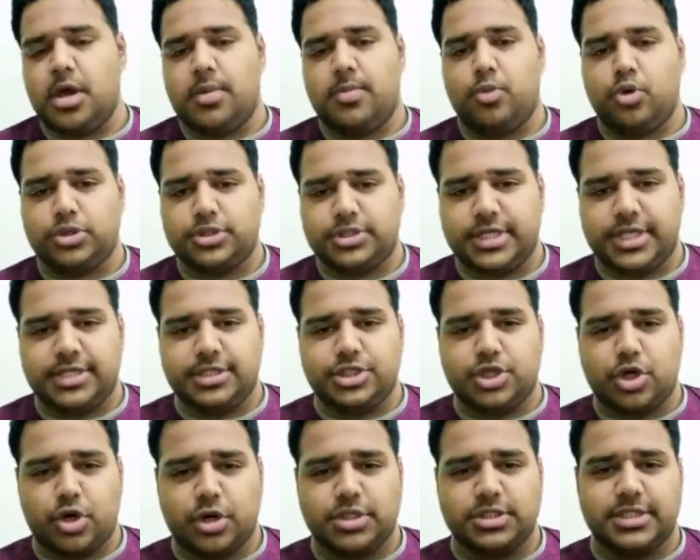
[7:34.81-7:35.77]
Most
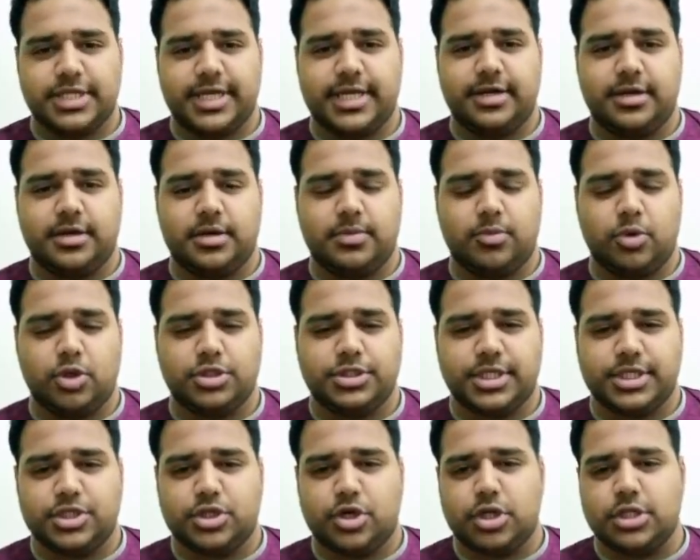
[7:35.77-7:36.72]
insurance
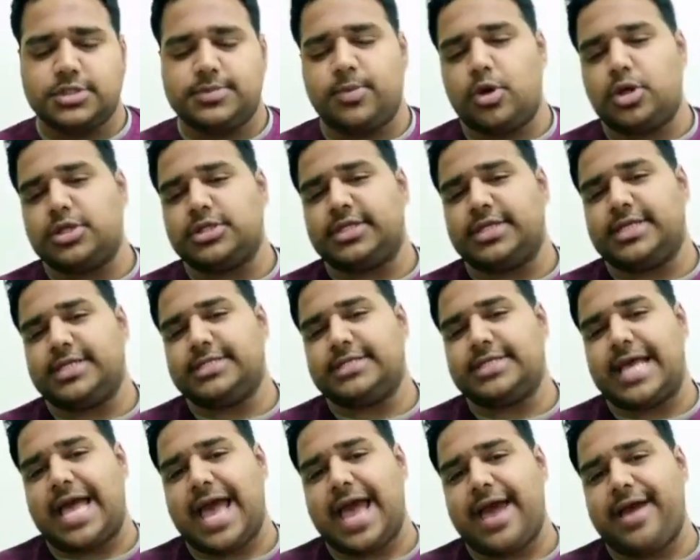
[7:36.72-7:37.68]

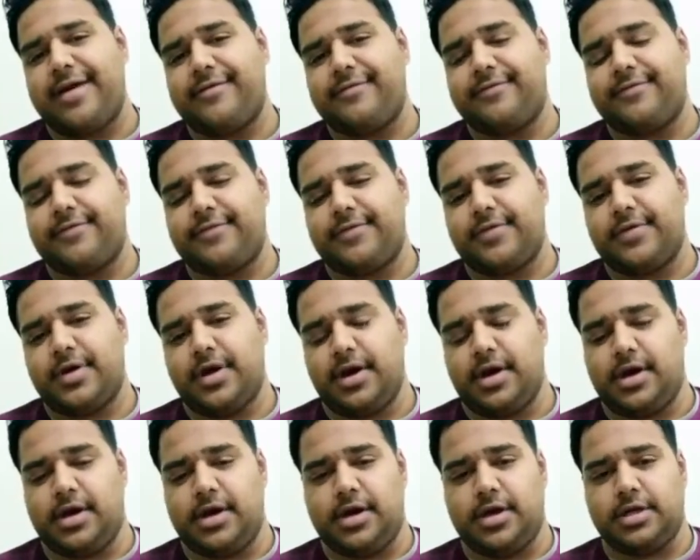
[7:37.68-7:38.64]
policies have
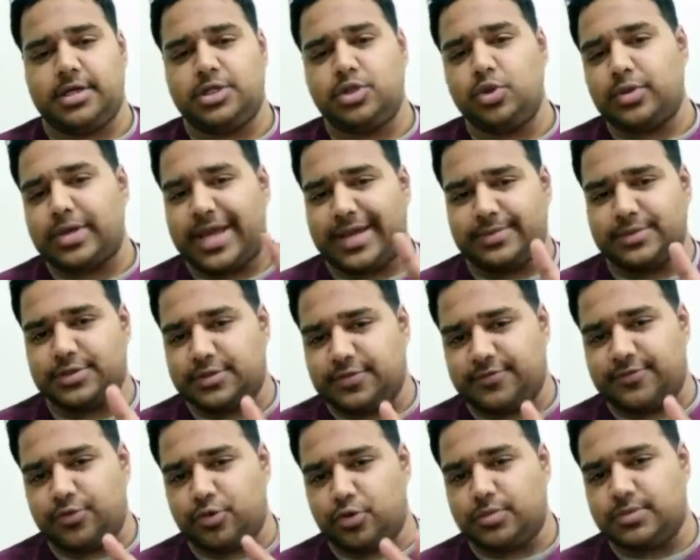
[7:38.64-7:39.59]
2 types
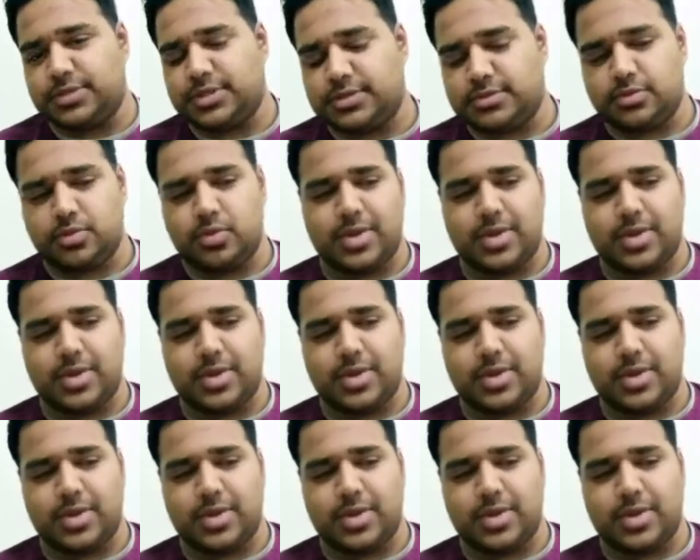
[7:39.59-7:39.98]
of rooms.